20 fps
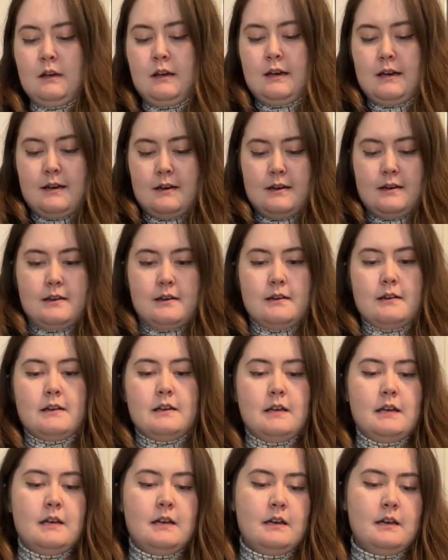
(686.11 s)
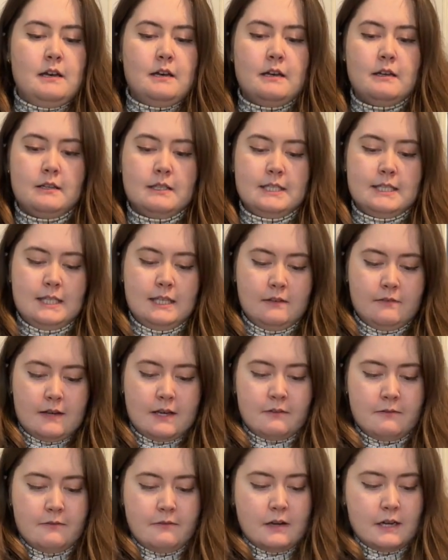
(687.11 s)
Let's see if I
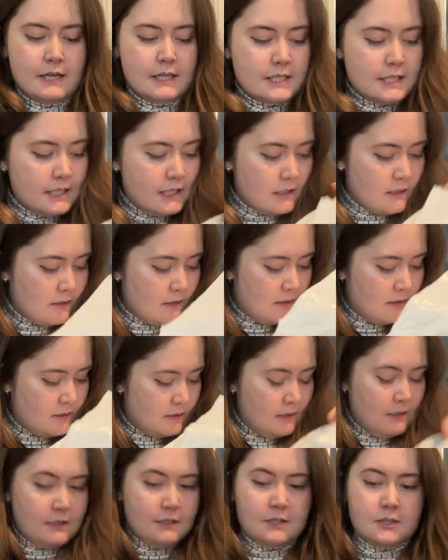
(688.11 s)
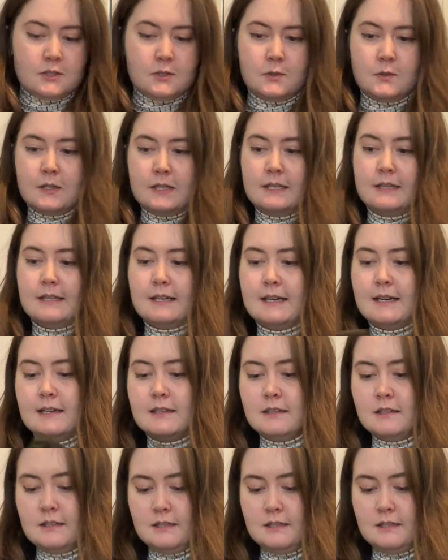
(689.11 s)
can find it. It's not in there.